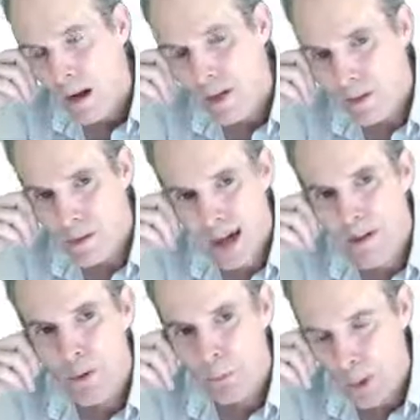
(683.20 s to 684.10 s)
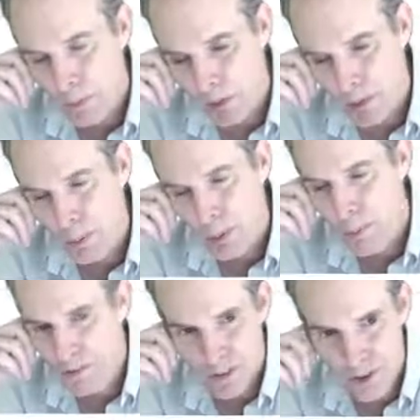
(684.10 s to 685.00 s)
you don't have a public
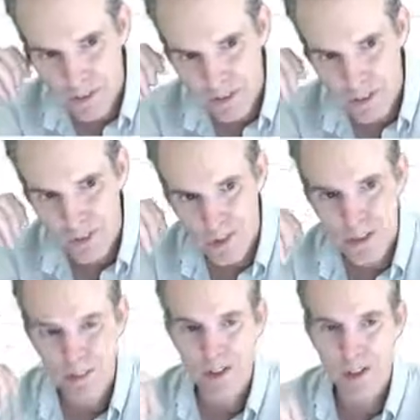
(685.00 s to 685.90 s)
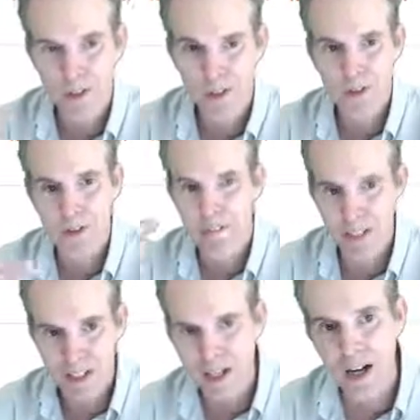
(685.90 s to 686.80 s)
diplomacy officer in Southern California. You have an
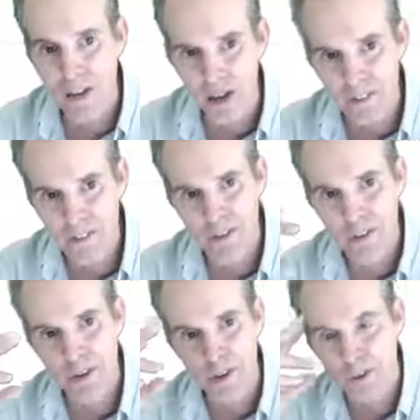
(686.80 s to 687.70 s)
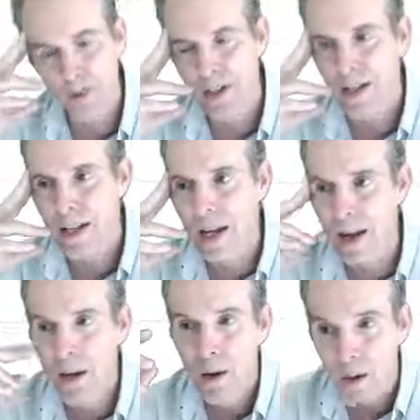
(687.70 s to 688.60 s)
econ officer at UCLA.
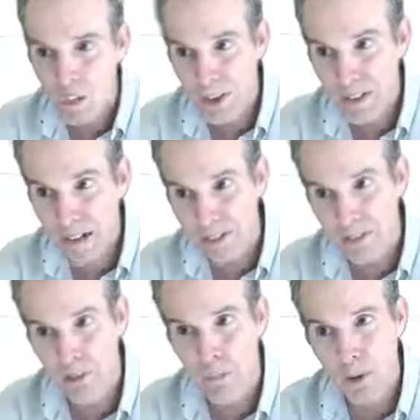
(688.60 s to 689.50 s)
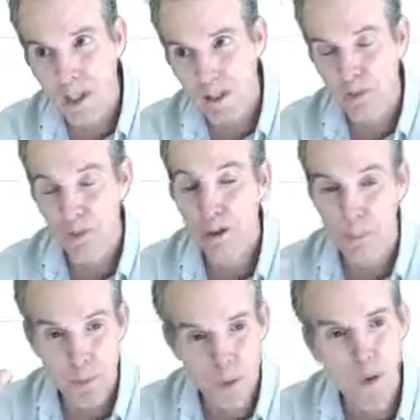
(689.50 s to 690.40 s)
Reach out to someone like
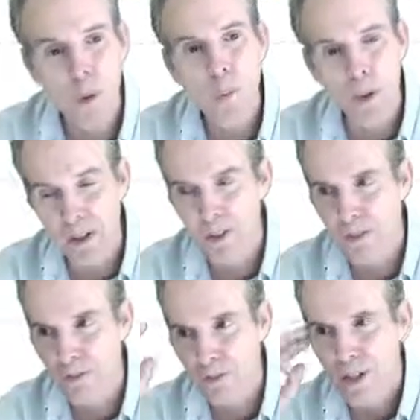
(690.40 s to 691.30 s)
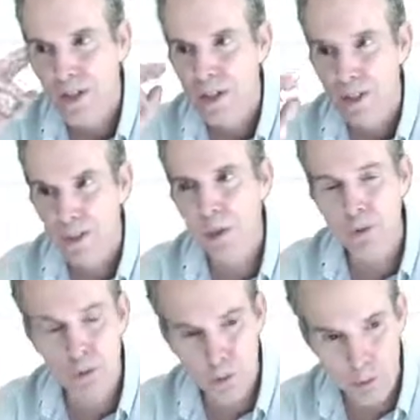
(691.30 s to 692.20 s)
Philip. There are a whole bunch of, you go
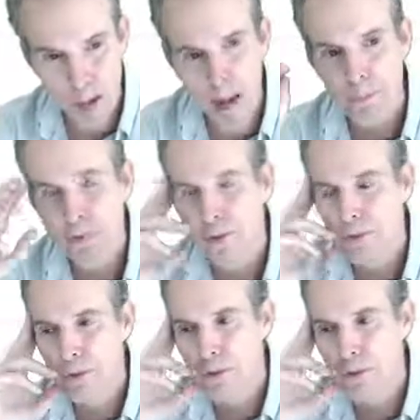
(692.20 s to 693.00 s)
through the maps and you